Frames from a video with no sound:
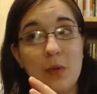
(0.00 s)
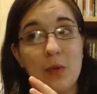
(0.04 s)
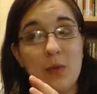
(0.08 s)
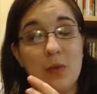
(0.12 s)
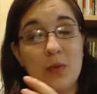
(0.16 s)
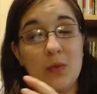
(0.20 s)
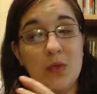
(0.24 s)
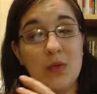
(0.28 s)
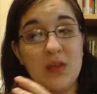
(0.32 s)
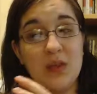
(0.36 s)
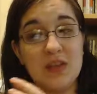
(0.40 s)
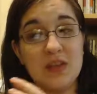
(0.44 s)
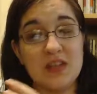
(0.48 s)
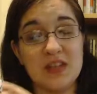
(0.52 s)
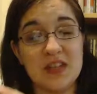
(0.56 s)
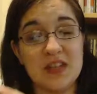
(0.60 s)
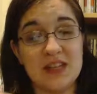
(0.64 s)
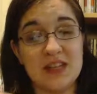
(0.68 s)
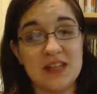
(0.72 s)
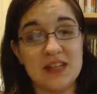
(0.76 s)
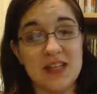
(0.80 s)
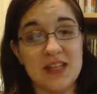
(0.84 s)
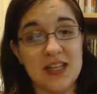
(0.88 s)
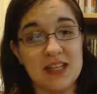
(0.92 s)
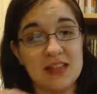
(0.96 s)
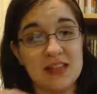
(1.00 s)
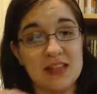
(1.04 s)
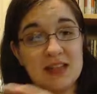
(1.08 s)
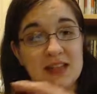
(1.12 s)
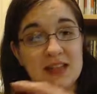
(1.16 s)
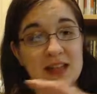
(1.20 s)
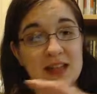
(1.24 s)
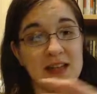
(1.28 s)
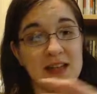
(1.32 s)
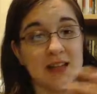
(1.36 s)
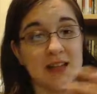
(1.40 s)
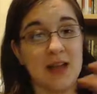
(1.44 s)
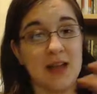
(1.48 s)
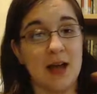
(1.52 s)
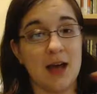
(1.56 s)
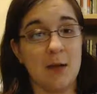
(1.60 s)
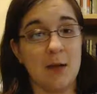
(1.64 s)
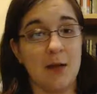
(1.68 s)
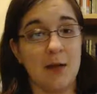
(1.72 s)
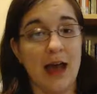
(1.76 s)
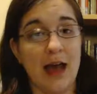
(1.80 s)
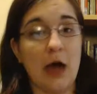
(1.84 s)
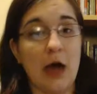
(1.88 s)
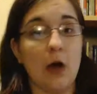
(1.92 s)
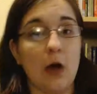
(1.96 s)
The statistics come
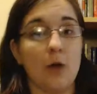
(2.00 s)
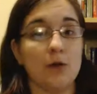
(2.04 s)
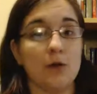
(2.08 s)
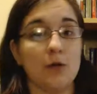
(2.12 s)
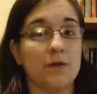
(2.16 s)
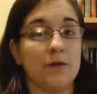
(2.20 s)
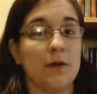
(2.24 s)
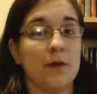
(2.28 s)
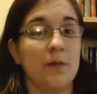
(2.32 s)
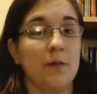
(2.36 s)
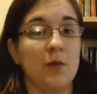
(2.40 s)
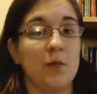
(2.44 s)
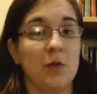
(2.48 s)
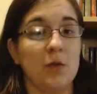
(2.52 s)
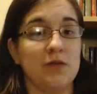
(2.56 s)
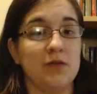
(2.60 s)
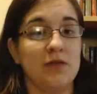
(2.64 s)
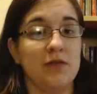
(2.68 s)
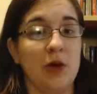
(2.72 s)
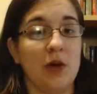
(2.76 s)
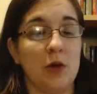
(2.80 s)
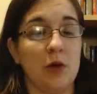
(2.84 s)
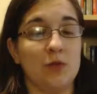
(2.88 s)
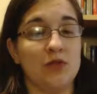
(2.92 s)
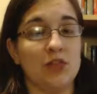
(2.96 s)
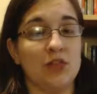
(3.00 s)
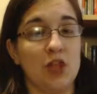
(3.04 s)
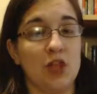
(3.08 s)
out from those votes.